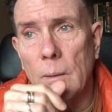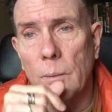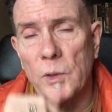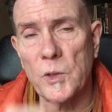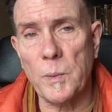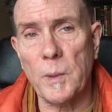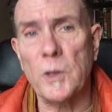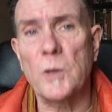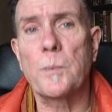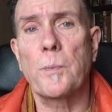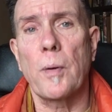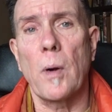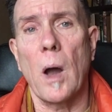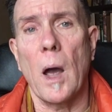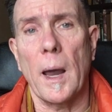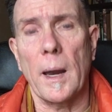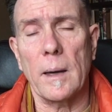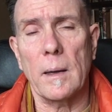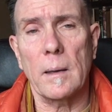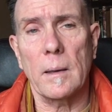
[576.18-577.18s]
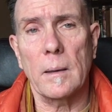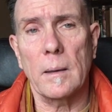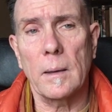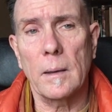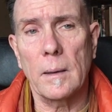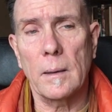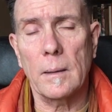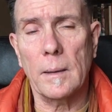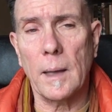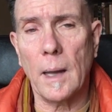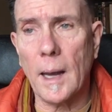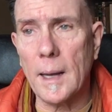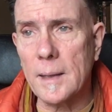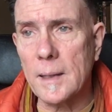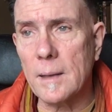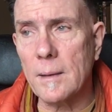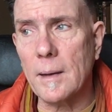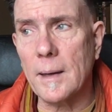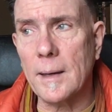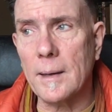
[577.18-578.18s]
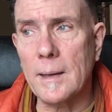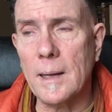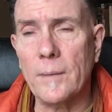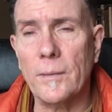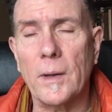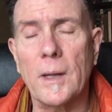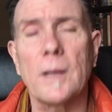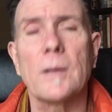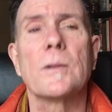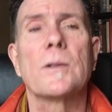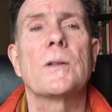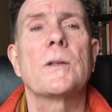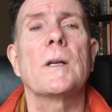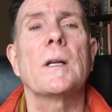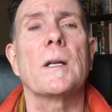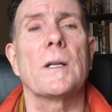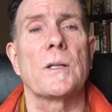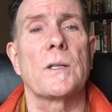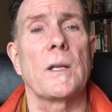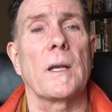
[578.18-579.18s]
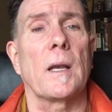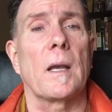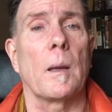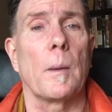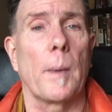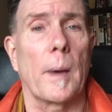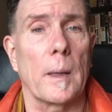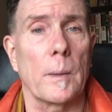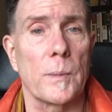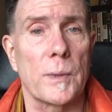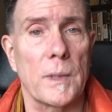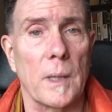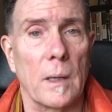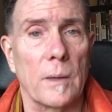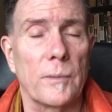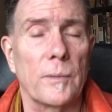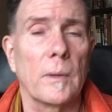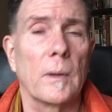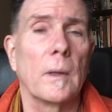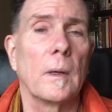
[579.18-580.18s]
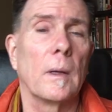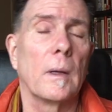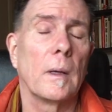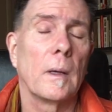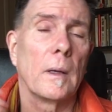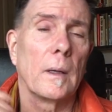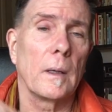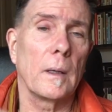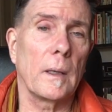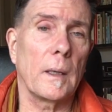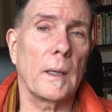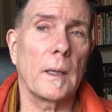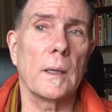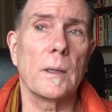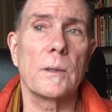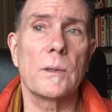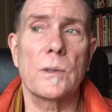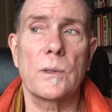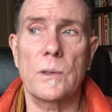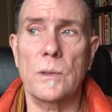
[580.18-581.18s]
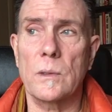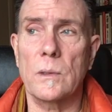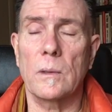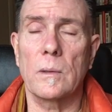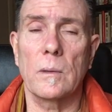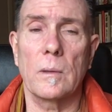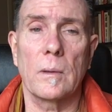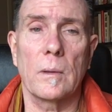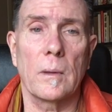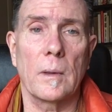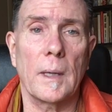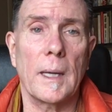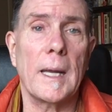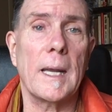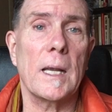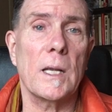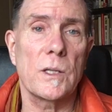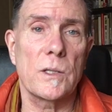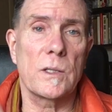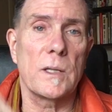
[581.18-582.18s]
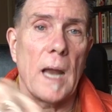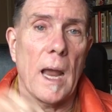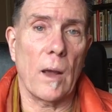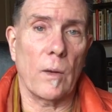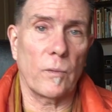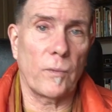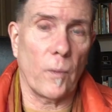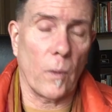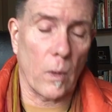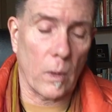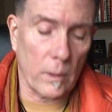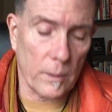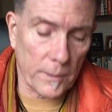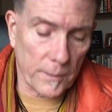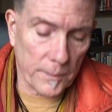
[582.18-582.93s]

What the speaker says: which means pride. The idea that it never considers thinking about himself is his downfall.